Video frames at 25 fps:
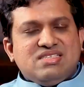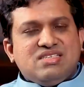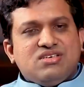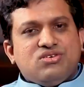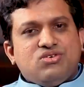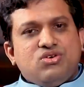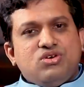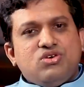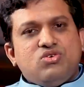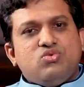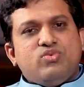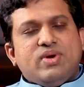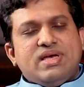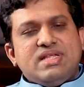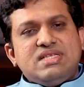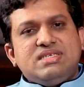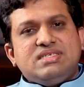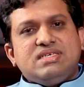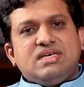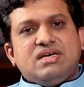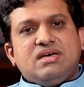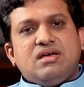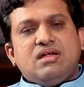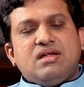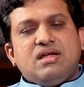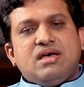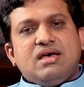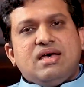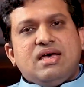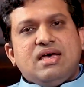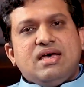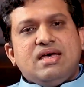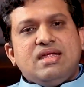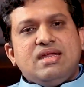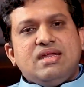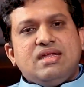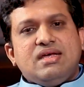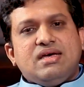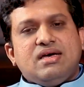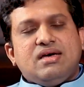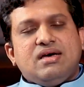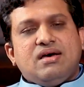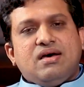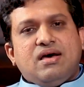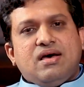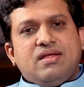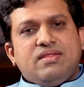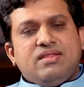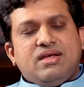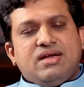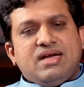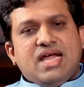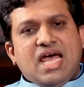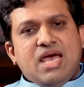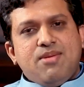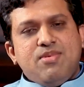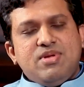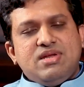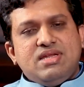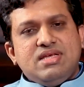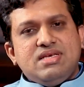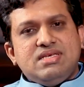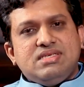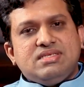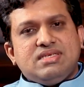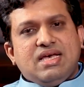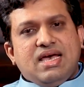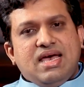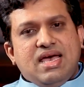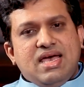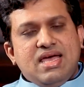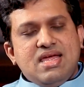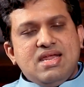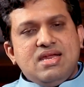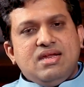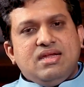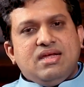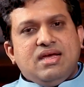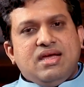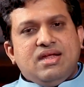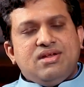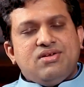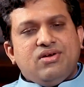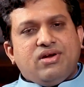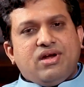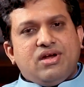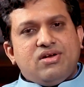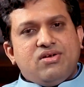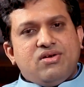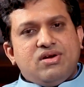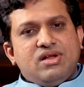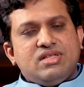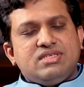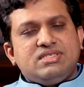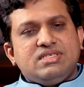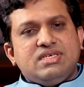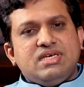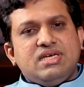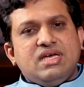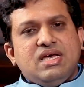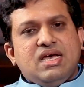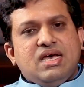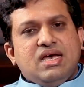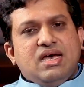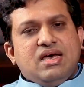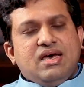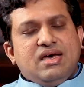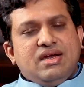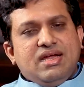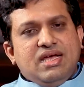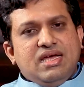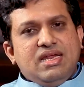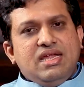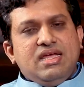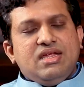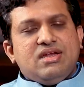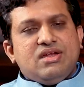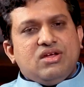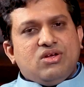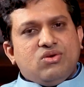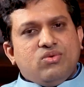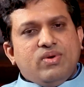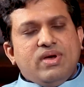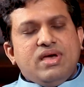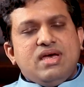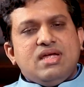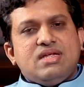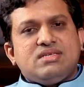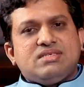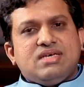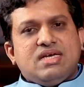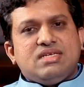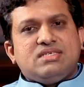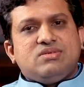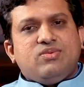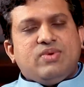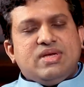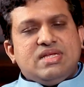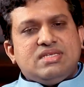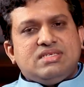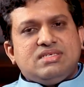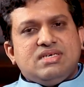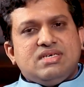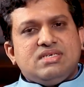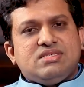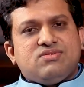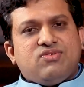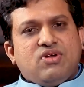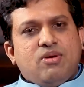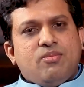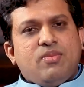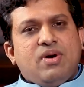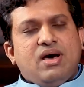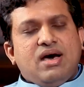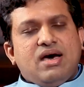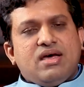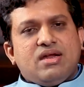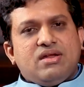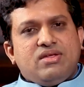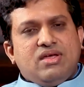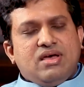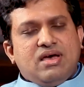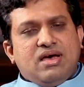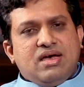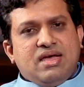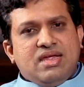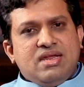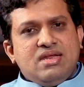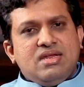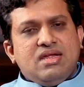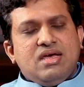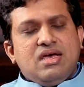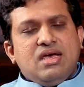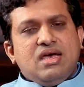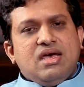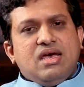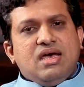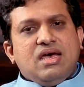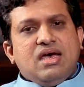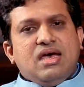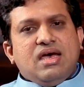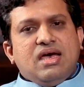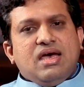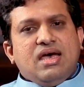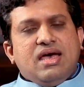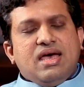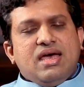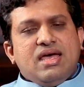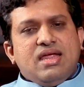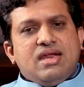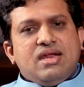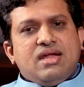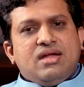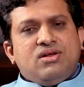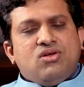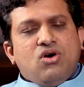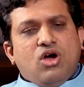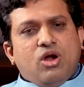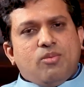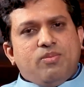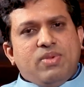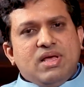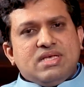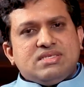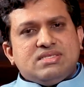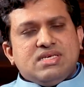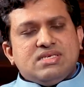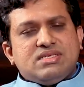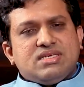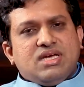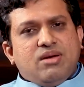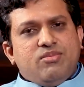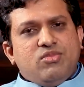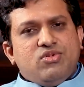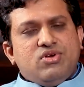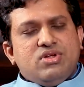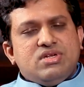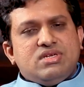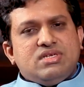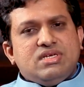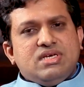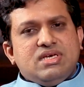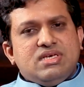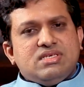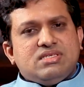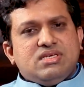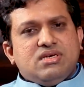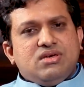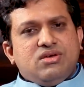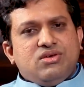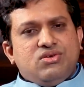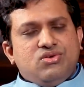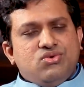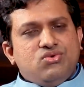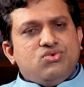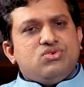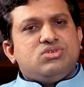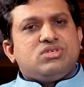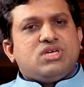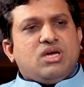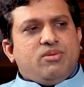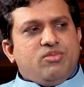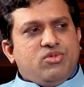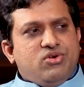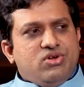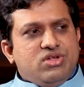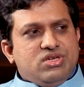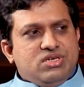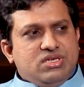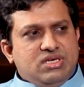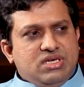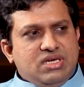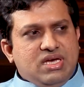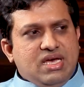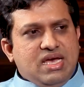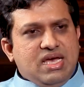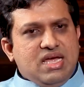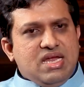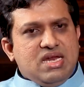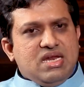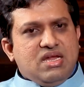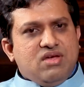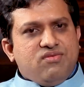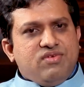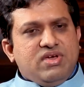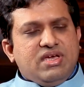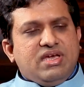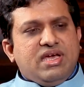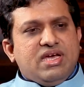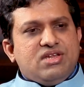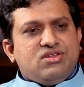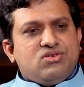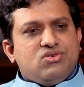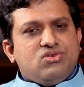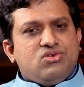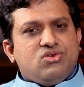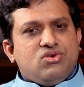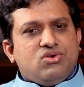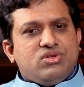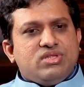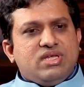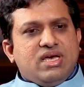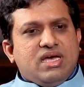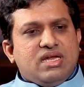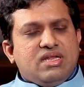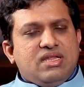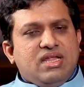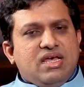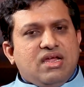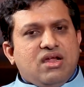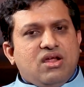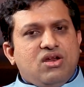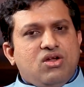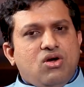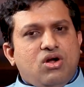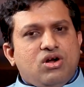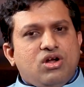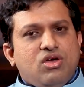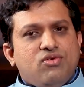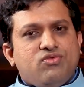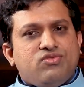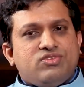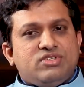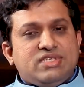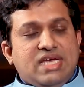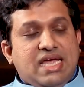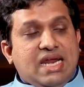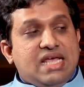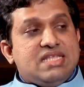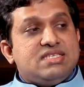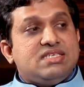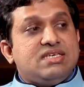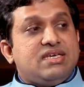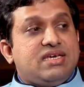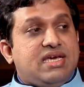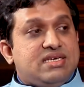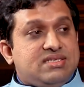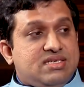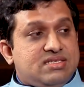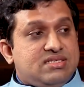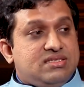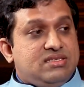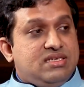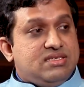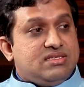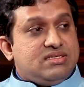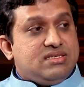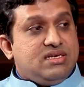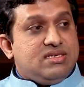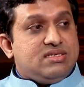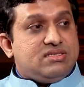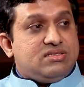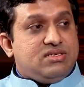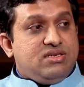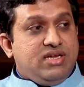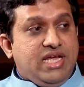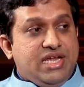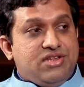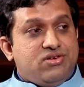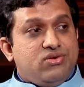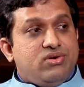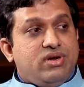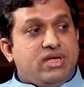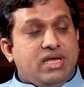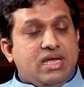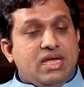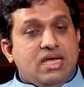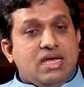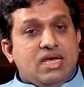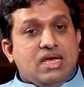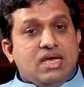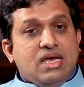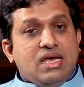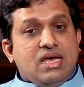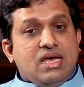is a good venture, and the diabetes and endocrinology really require such ventures from our end. And the DocPlexus community is a huge community, and we get to know that there are a lot of challenging cases discussed day to day.